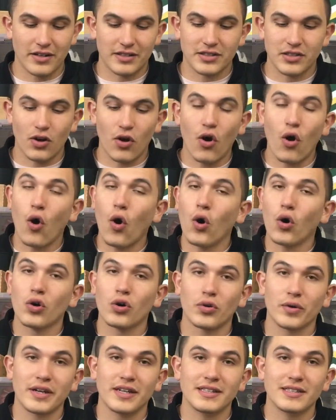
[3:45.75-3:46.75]
It's an all
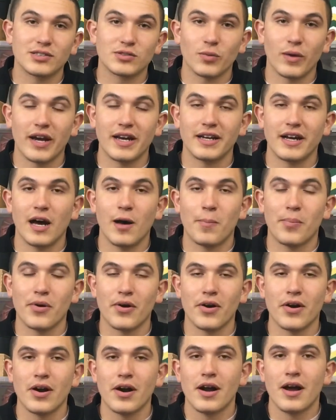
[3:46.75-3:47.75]
green suede
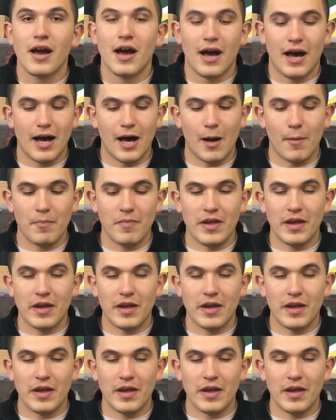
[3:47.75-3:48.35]
upper um,